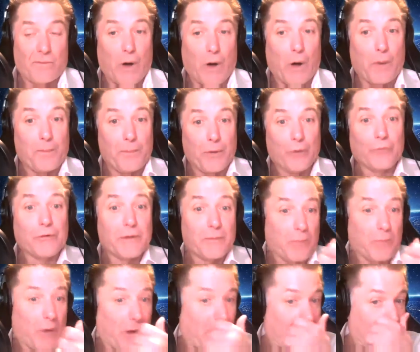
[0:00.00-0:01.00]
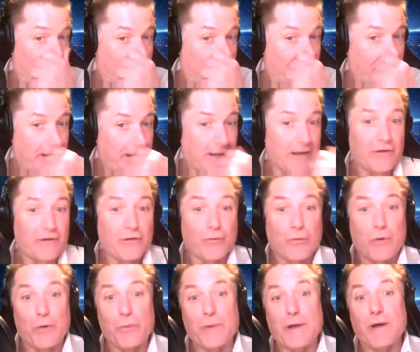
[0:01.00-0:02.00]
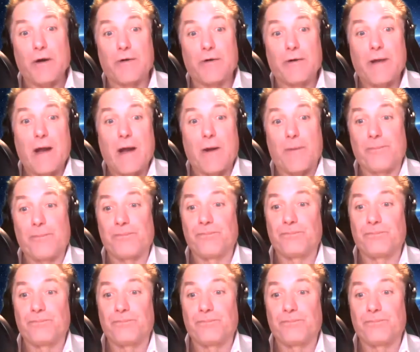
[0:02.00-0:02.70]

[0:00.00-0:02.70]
our building block to getting to where we are now.